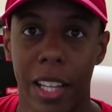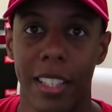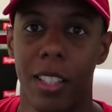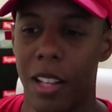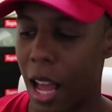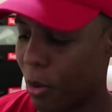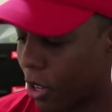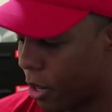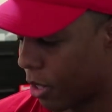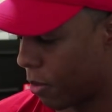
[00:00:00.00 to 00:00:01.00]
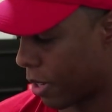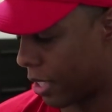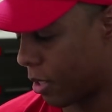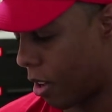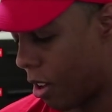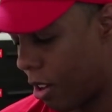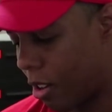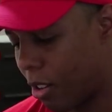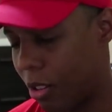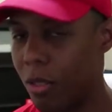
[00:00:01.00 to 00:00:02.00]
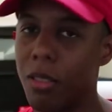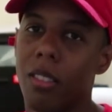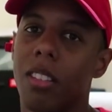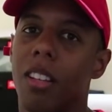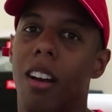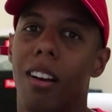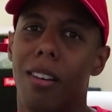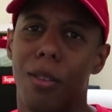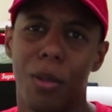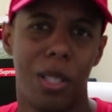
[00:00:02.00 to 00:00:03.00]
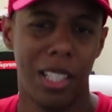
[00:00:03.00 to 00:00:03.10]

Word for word: okay, so now we're gonna we got some. Oh, oh,